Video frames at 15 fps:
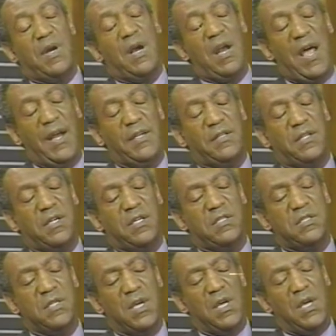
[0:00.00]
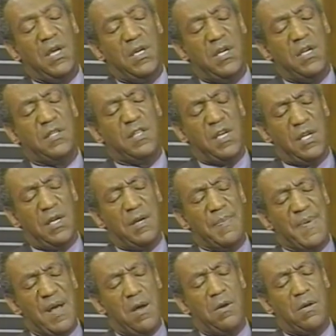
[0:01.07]
They're like this, and they're thinking
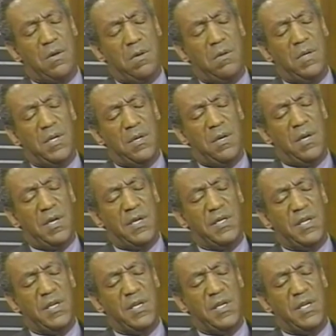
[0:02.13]
about going on.